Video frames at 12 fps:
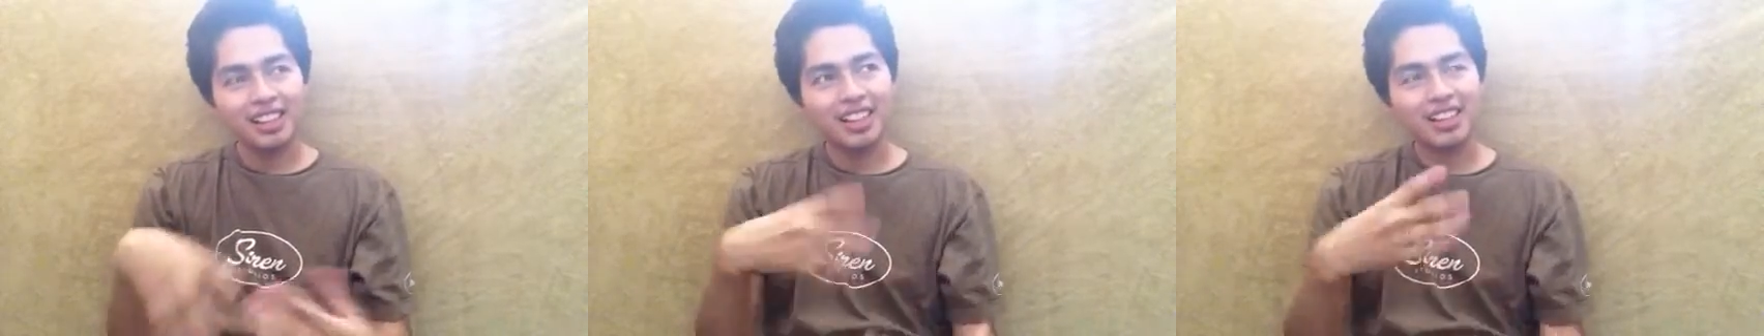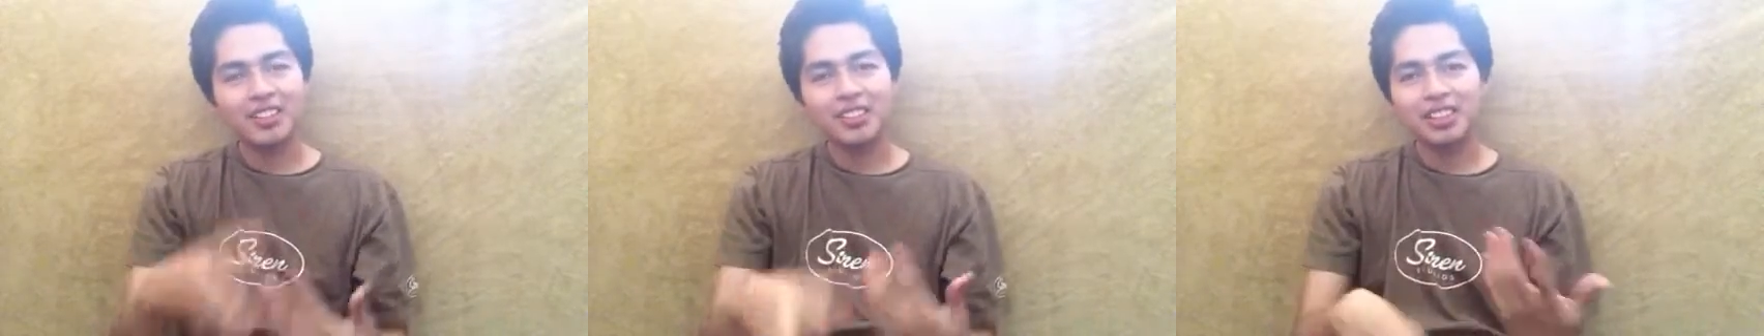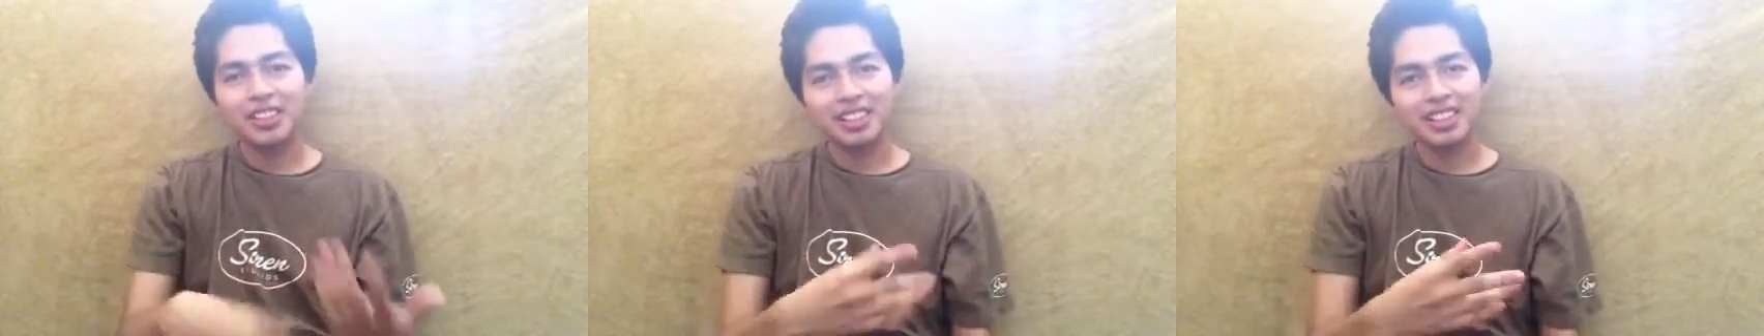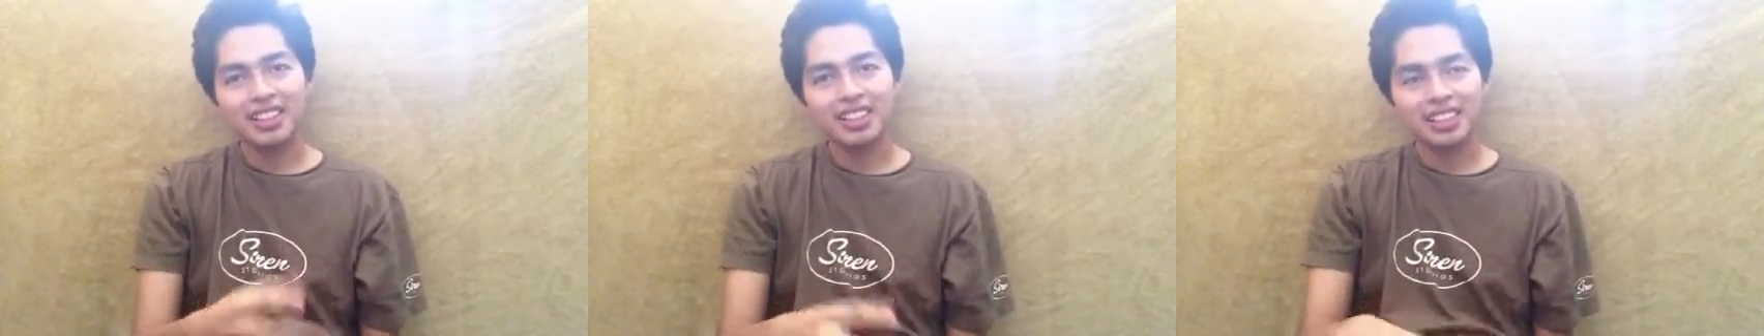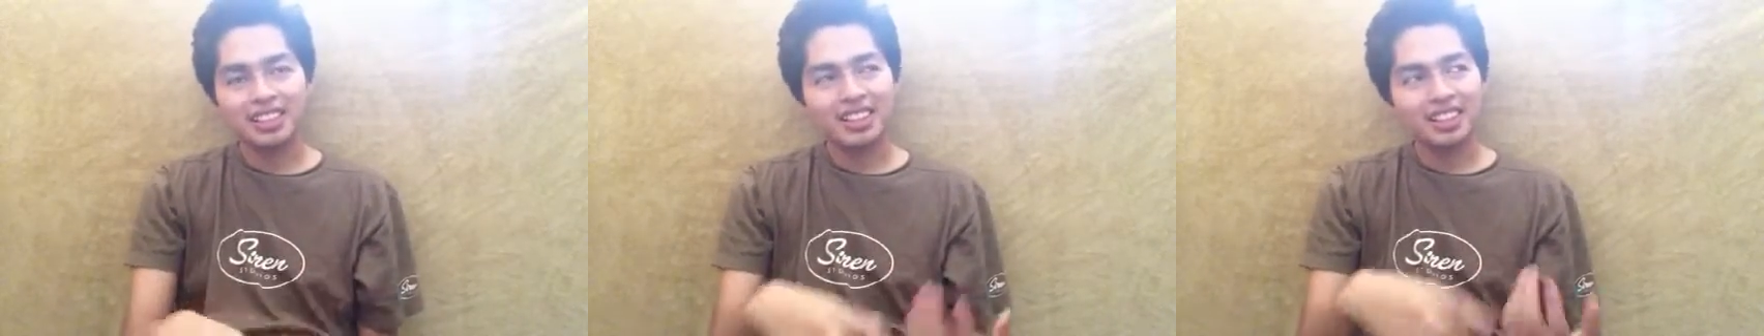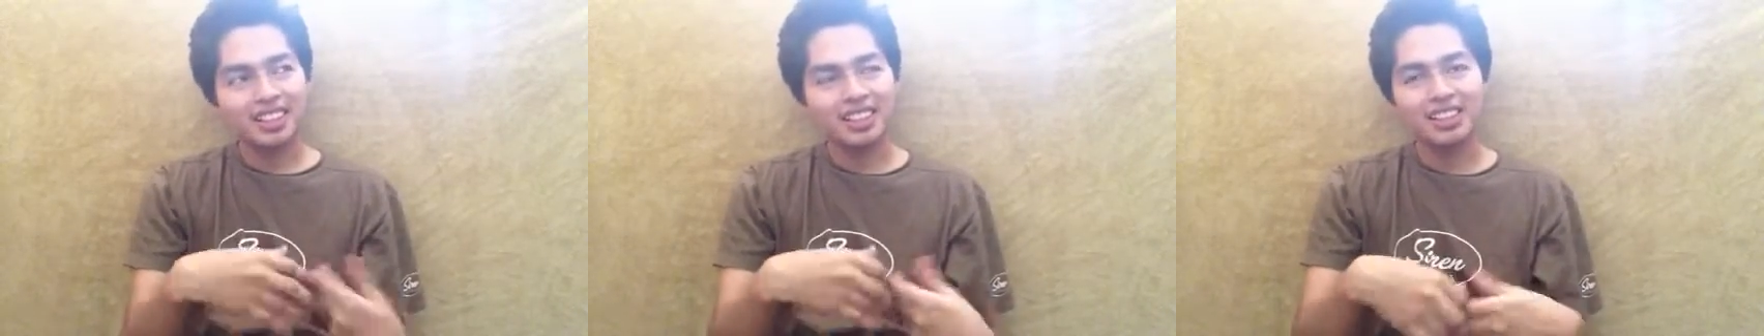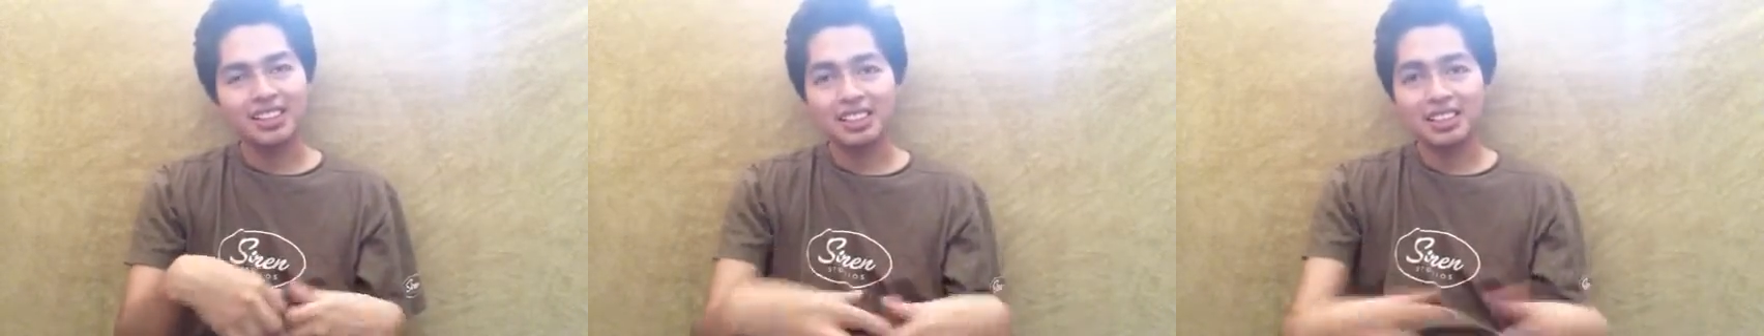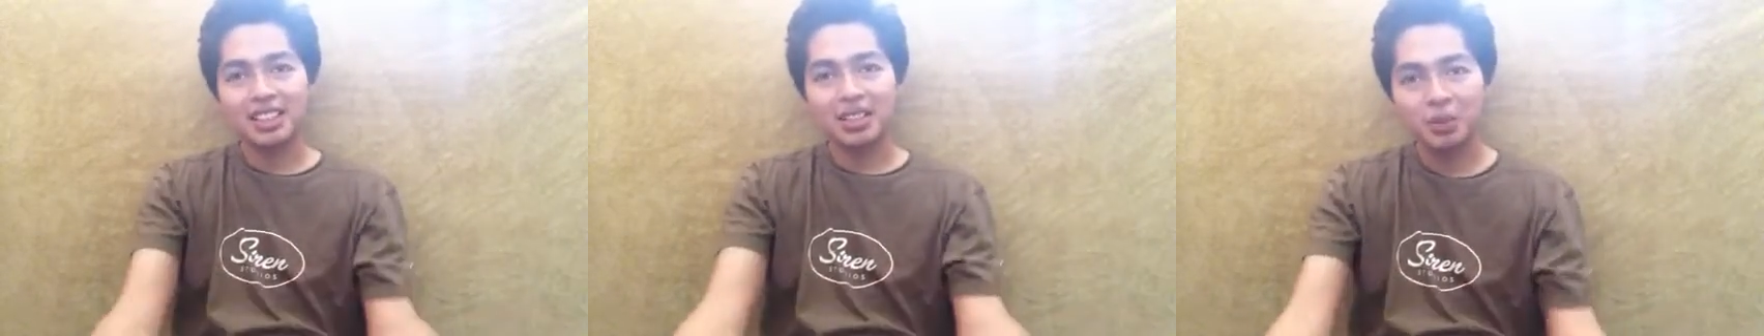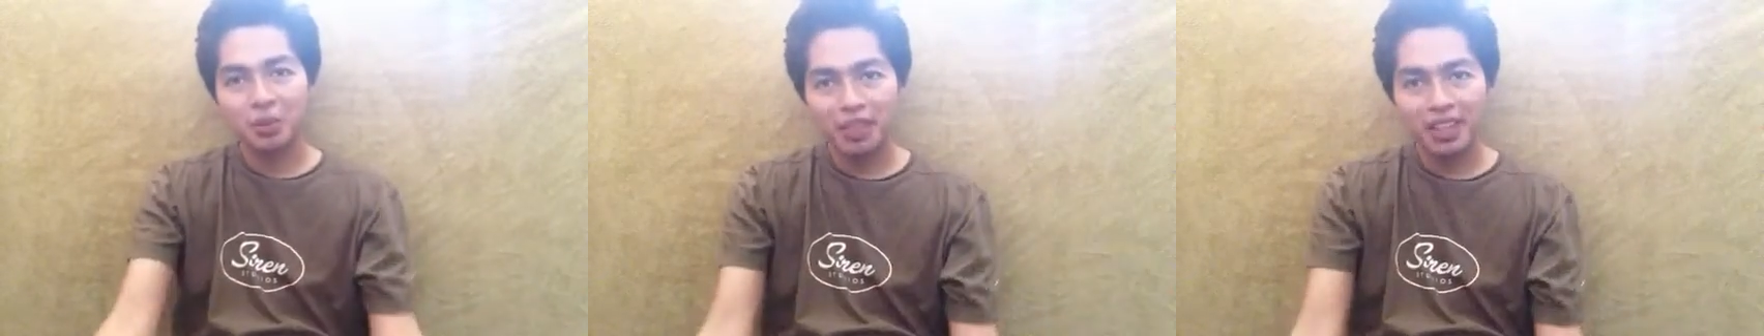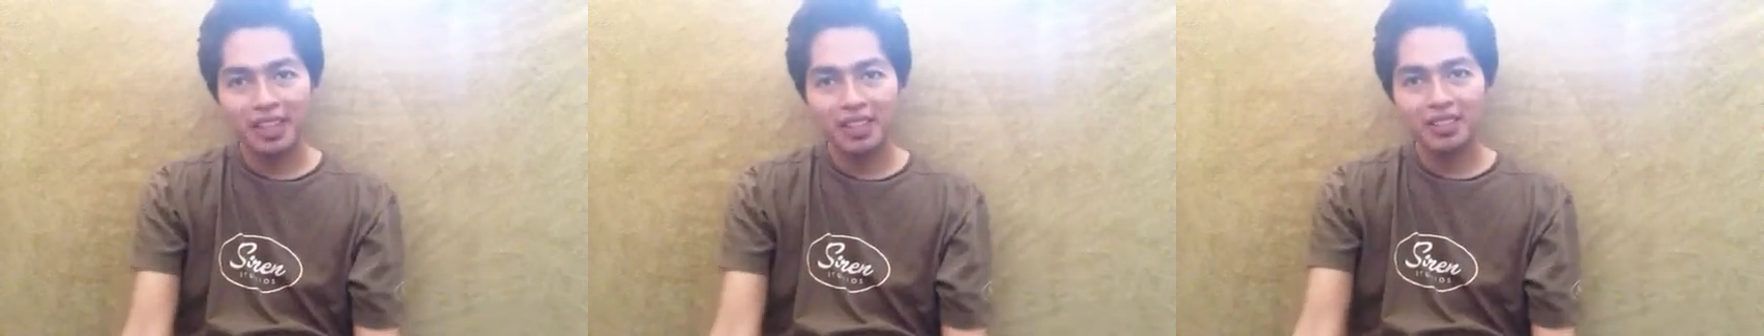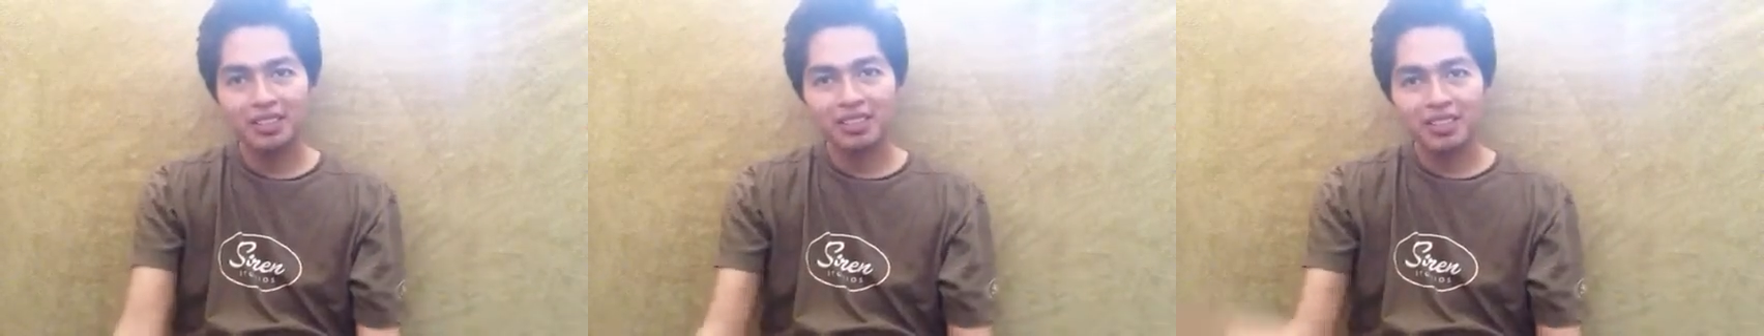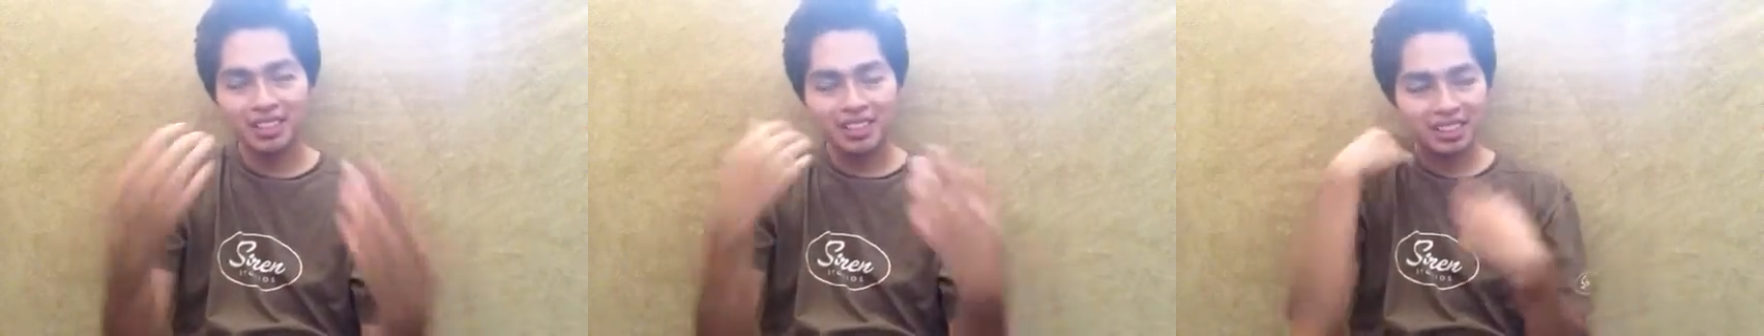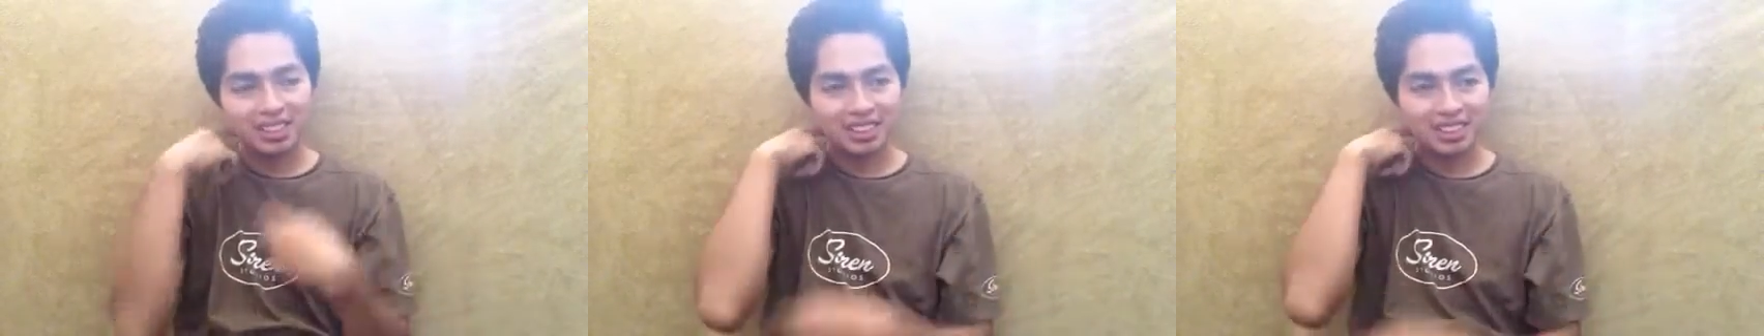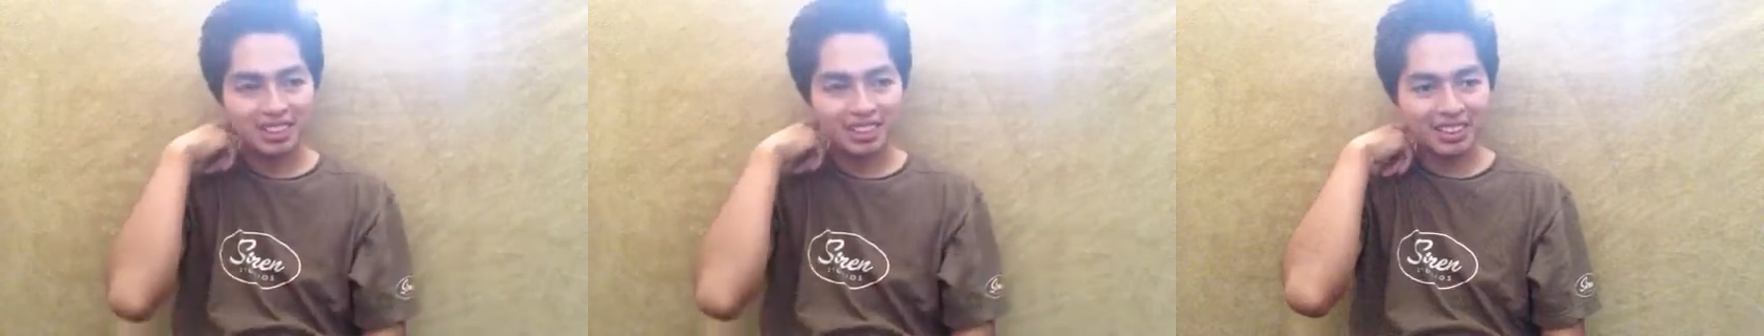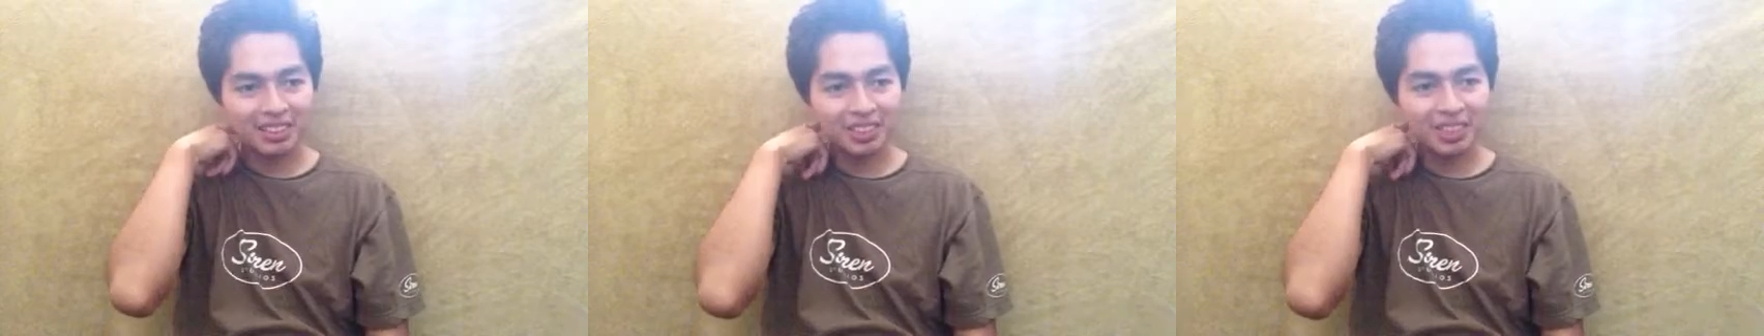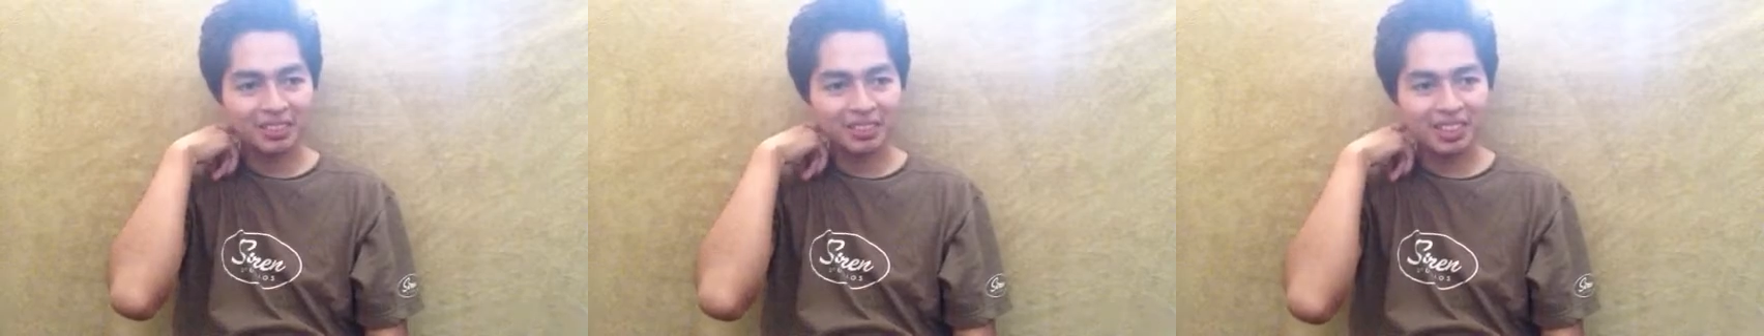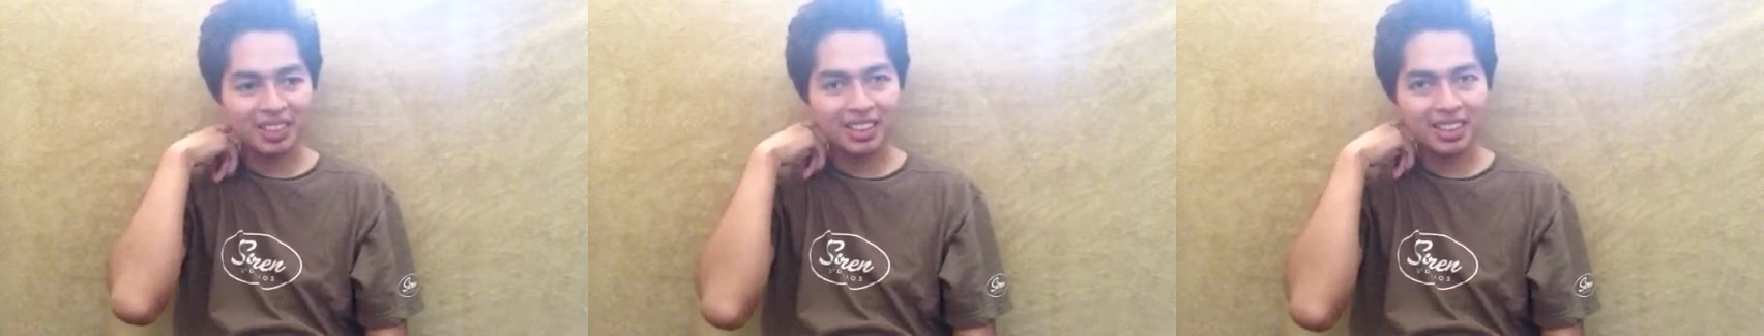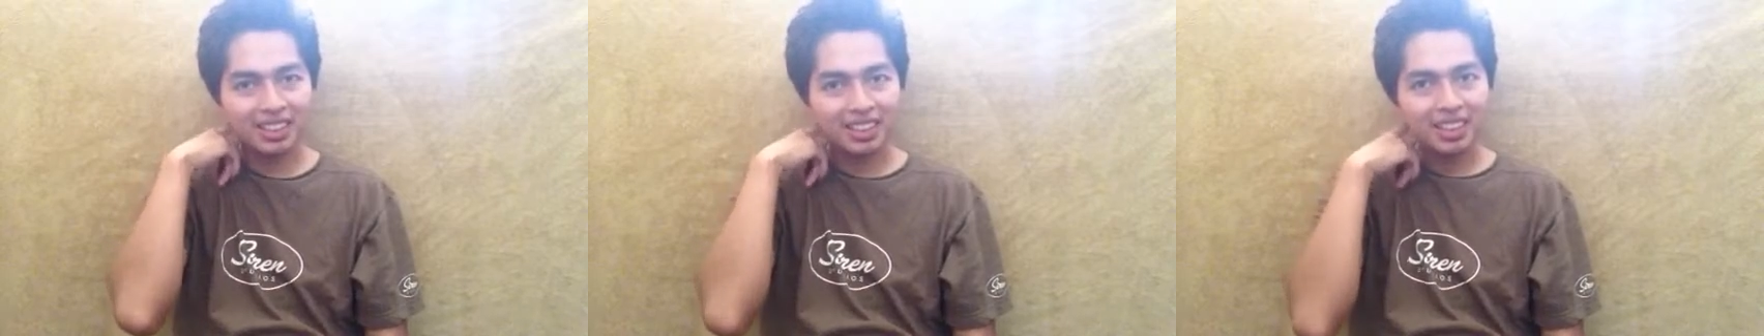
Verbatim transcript: I don't know. It just went out. I was like, what the fuck?